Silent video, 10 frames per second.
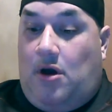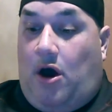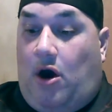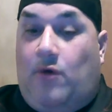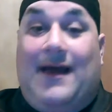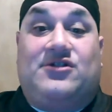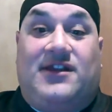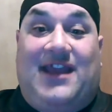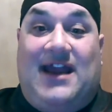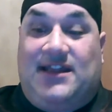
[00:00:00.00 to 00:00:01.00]
Oh, that's
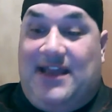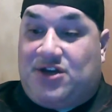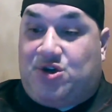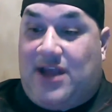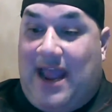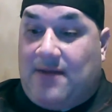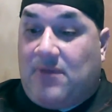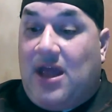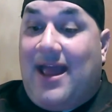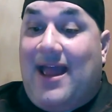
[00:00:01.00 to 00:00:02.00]
right. They added the extra
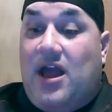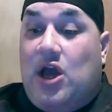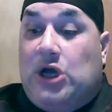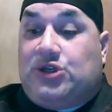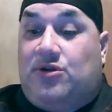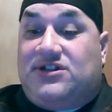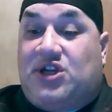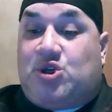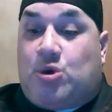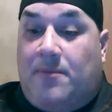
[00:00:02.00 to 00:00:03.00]
game. So there's
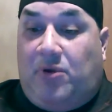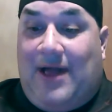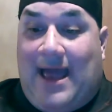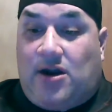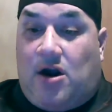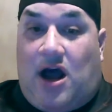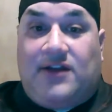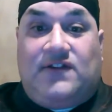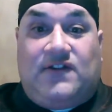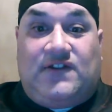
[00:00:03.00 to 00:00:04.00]
a triple header
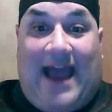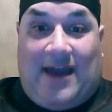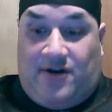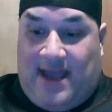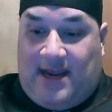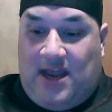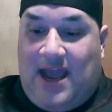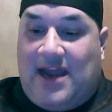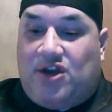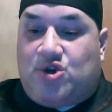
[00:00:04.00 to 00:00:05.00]
on Saturday
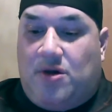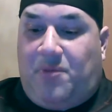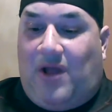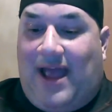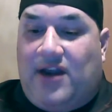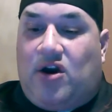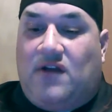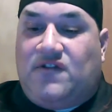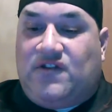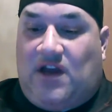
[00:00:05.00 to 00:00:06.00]
and a triple header
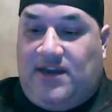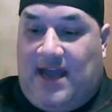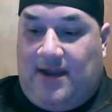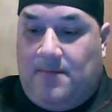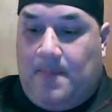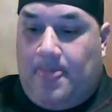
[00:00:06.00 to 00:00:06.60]
on Sunday.